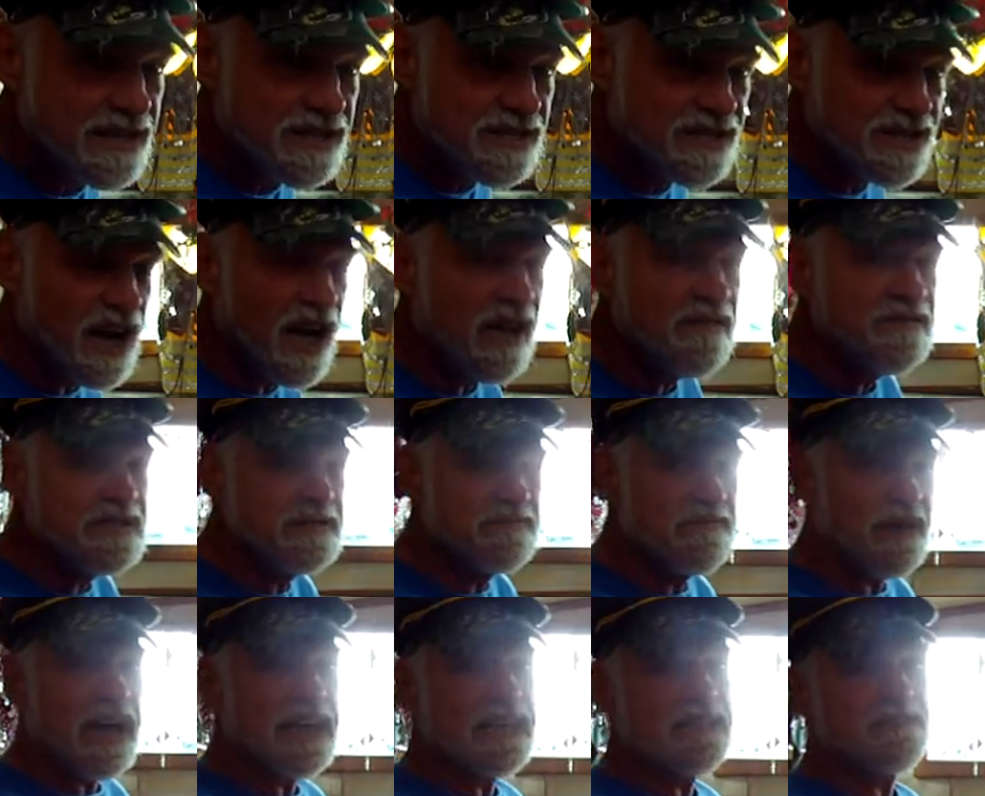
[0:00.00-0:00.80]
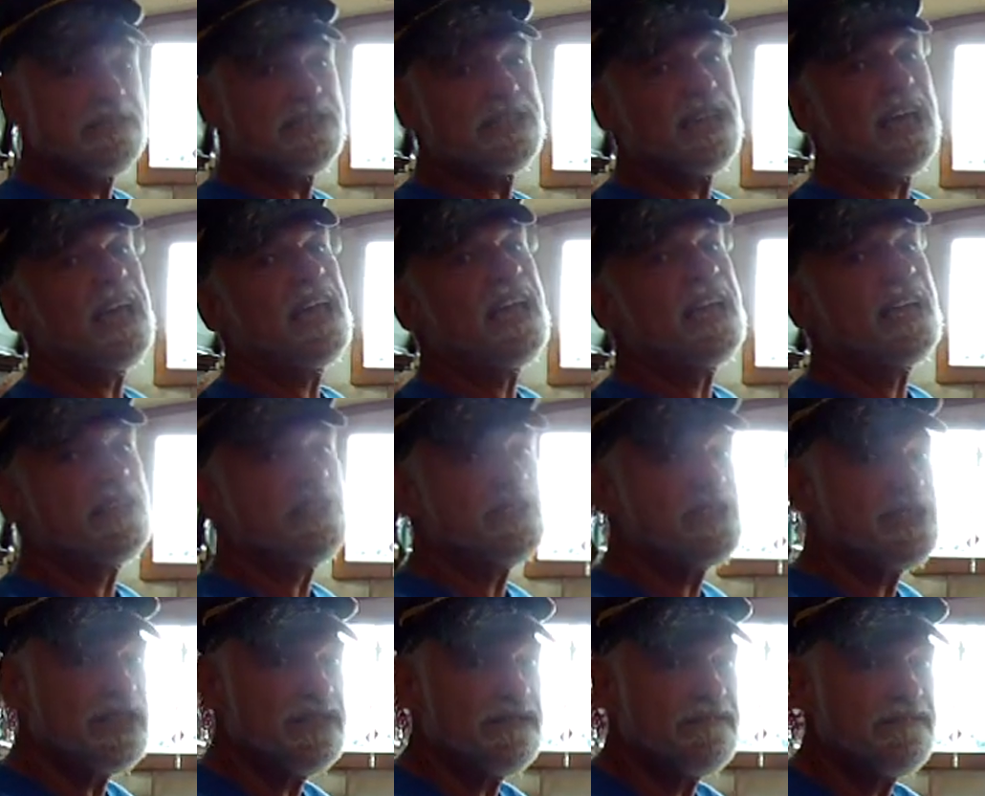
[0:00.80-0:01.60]
jobs might
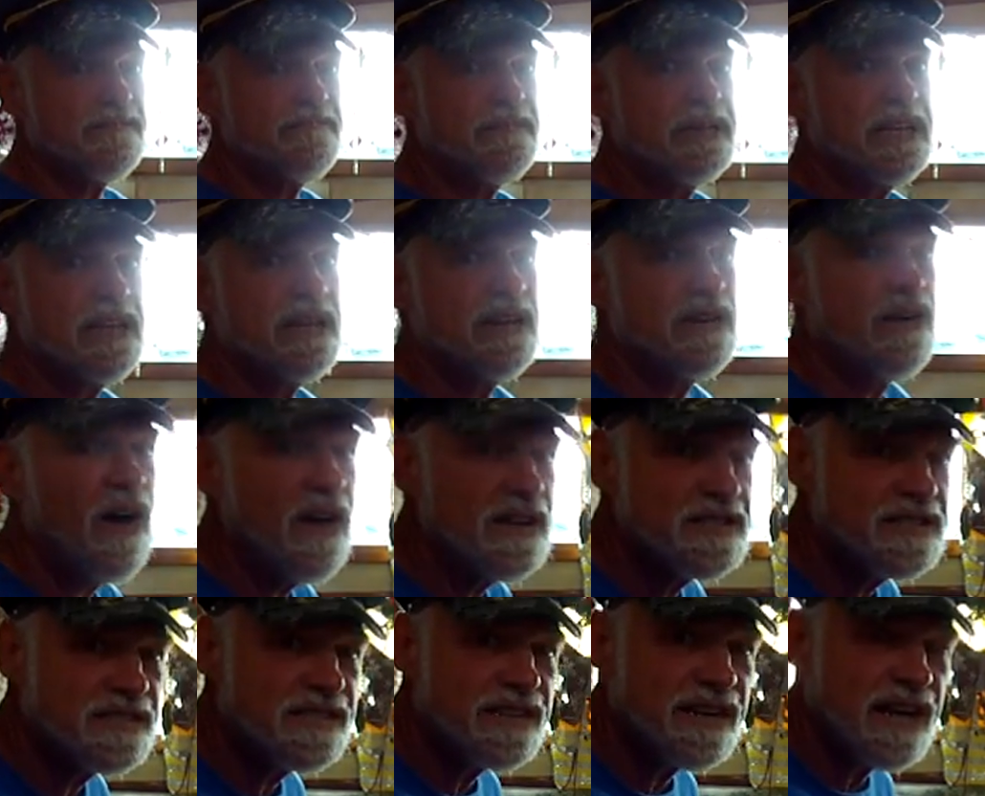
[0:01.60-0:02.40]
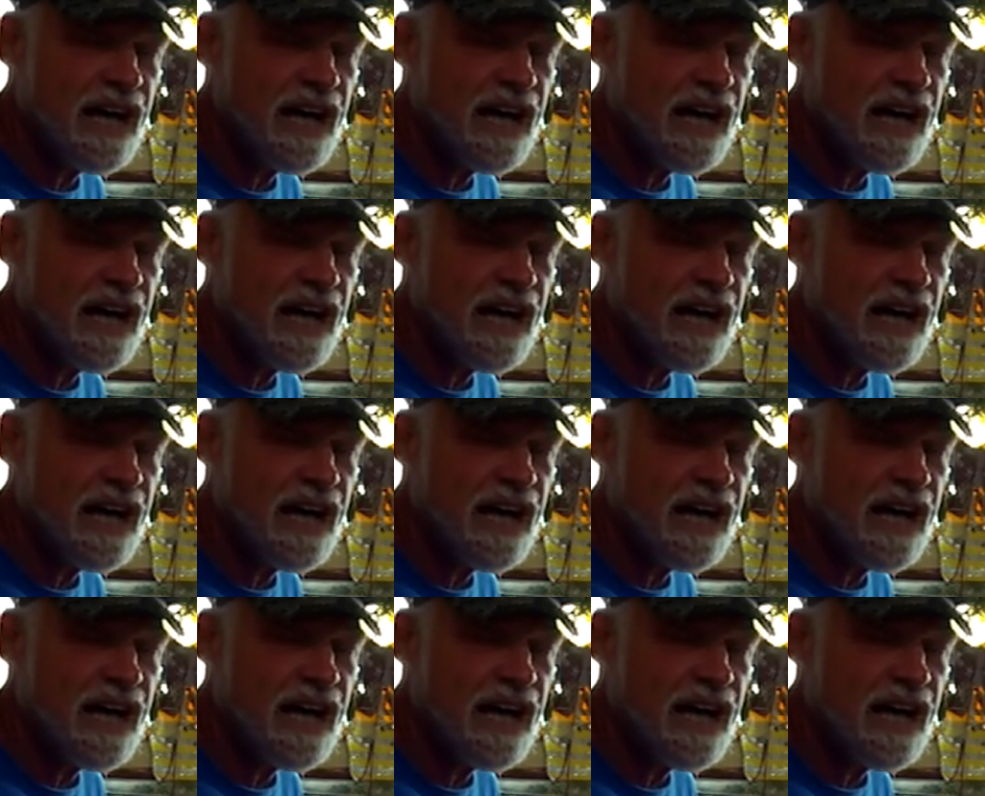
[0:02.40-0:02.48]
change and be lost at a